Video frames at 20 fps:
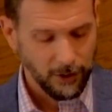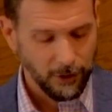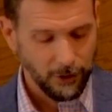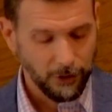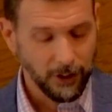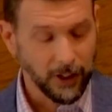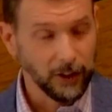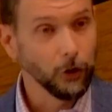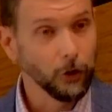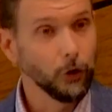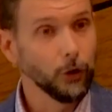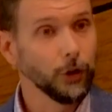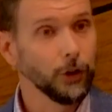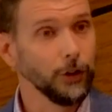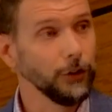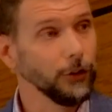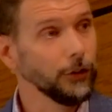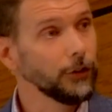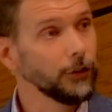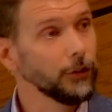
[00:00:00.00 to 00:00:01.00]
St.
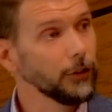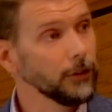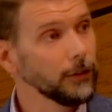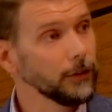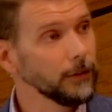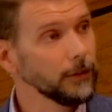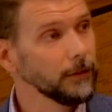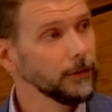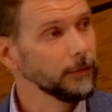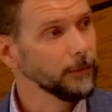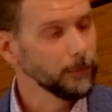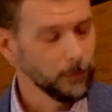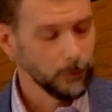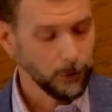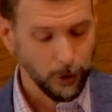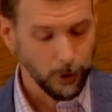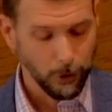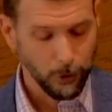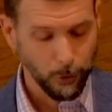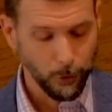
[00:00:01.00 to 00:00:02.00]
Lawrence
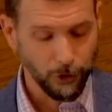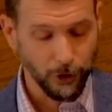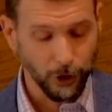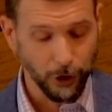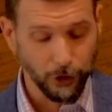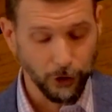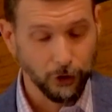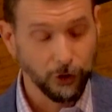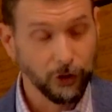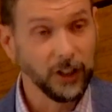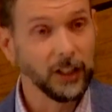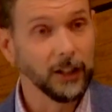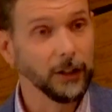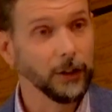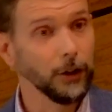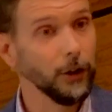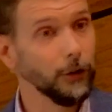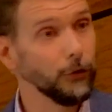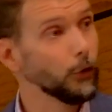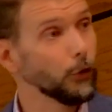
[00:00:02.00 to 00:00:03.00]
was
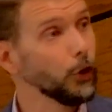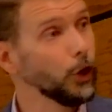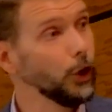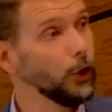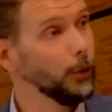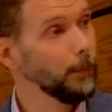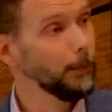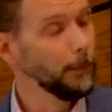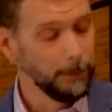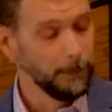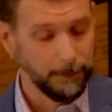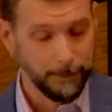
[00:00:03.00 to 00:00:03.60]
Archdeacon of Rome.